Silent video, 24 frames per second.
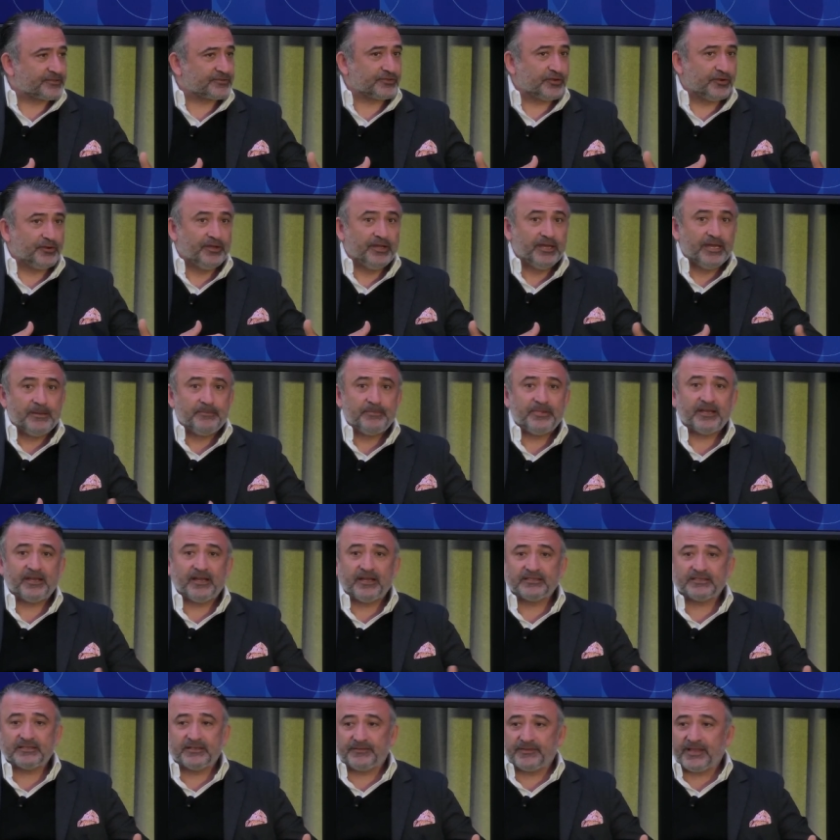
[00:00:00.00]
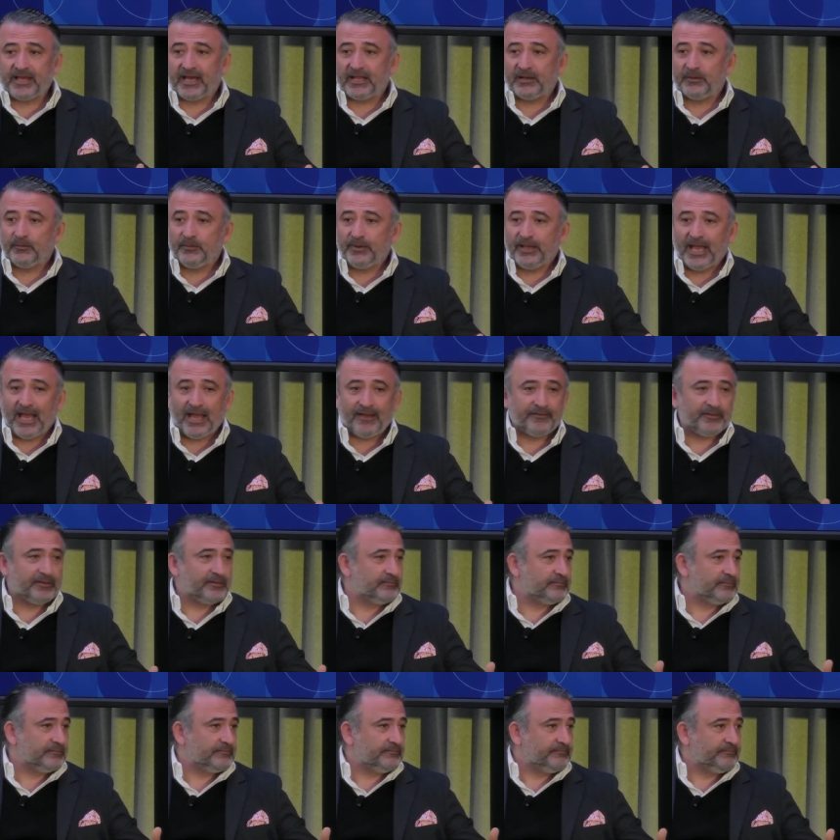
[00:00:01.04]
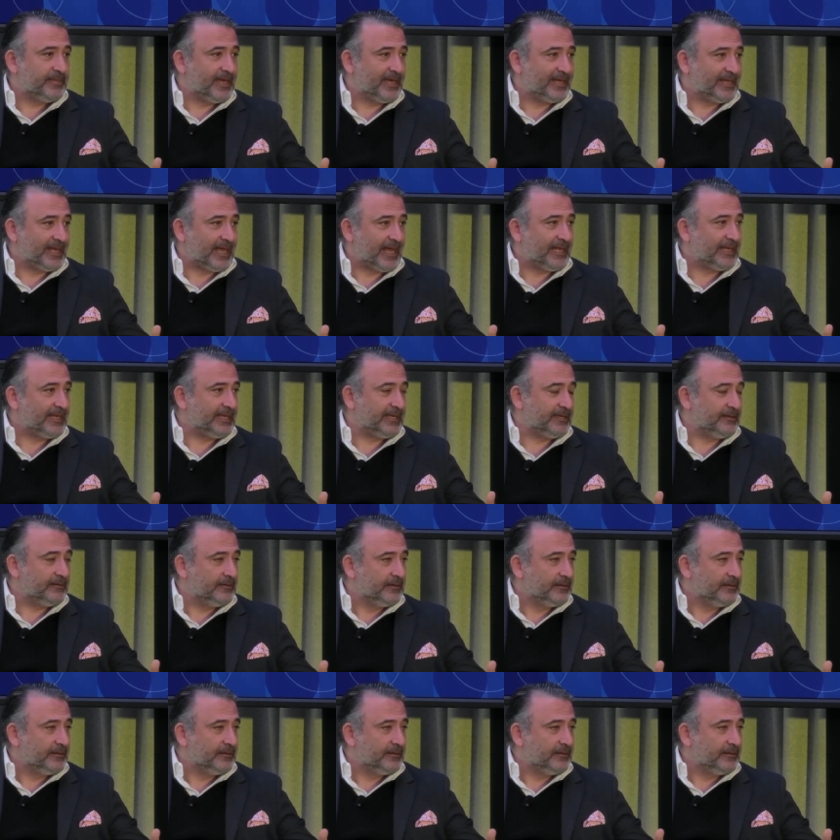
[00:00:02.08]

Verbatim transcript: So because of that, we haven't made any